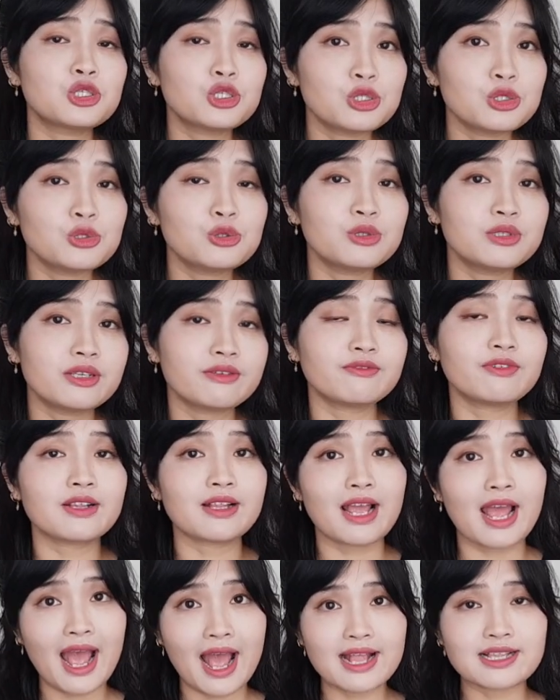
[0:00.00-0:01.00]
two
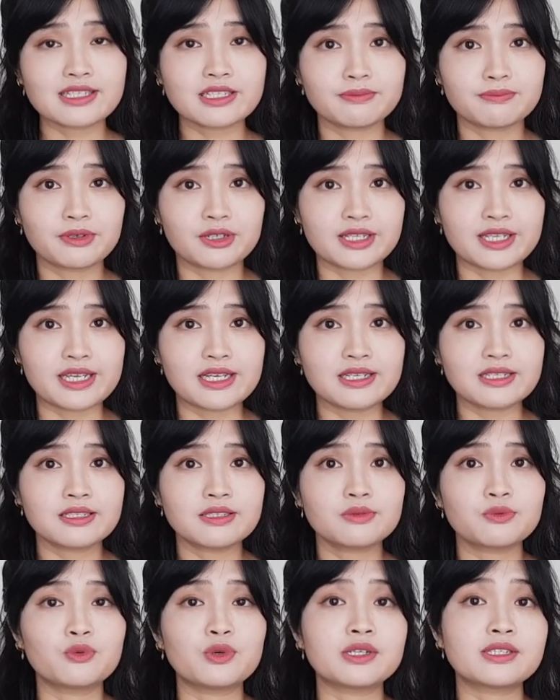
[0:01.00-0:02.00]
different
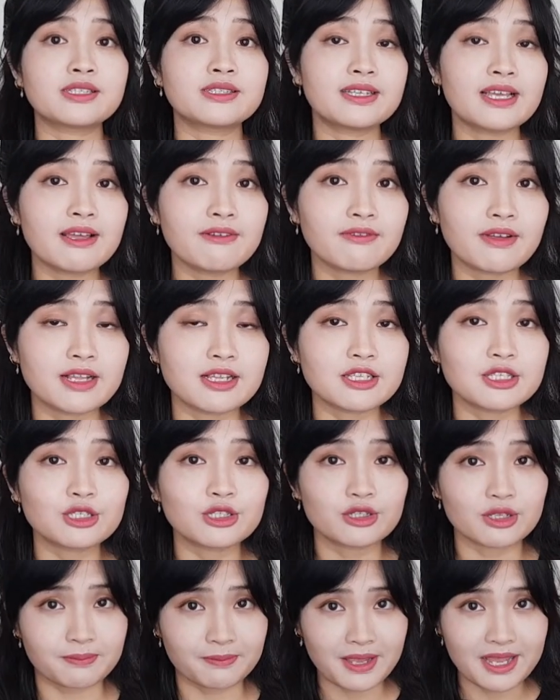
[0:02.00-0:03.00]
antibodies was given
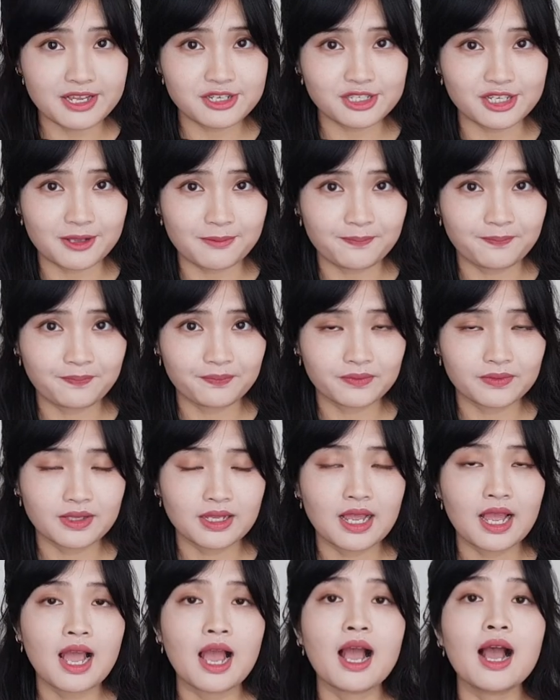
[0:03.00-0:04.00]
to the patient.
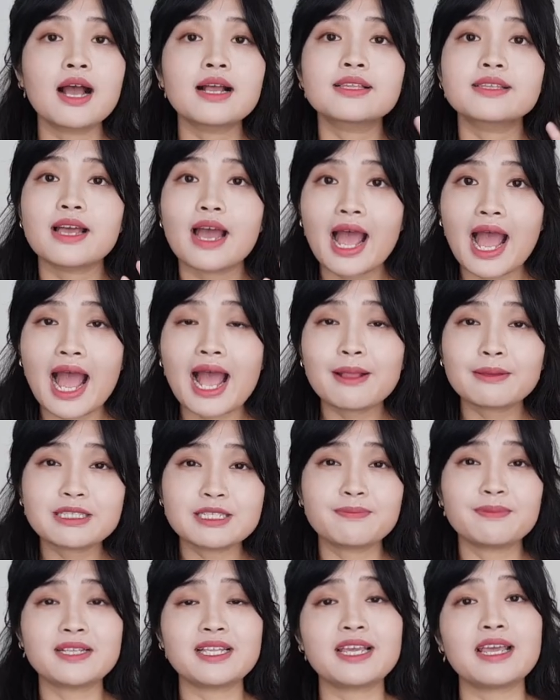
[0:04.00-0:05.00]
The
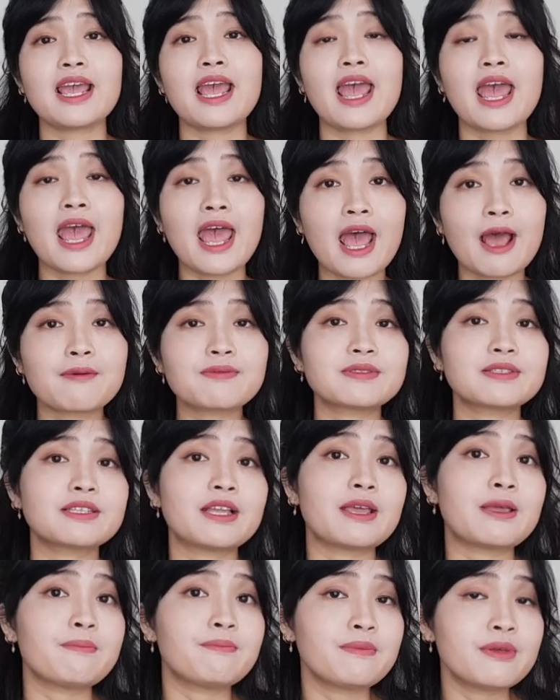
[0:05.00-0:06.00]
antibody helps
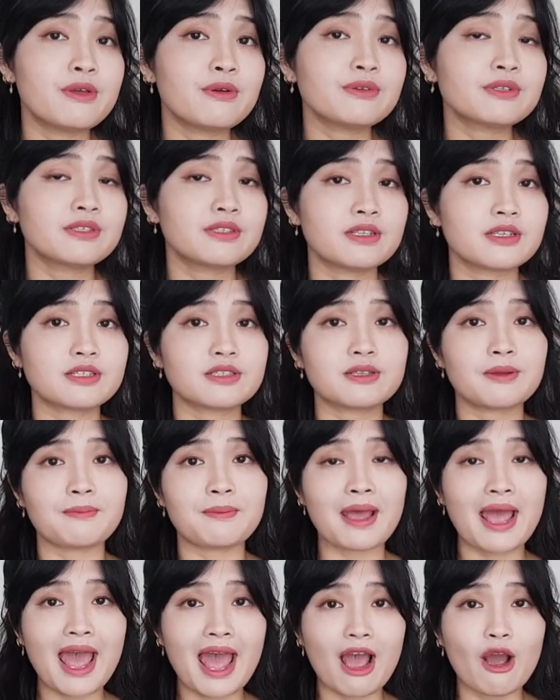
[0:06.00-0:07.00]
the immune
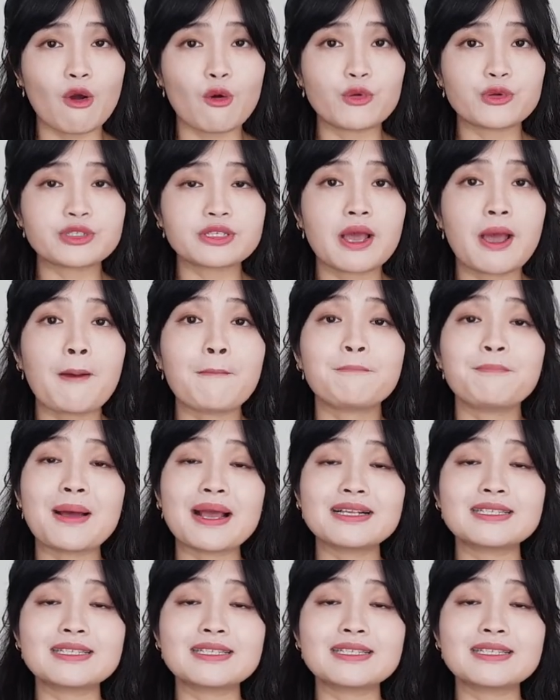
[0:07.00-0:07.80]
system out by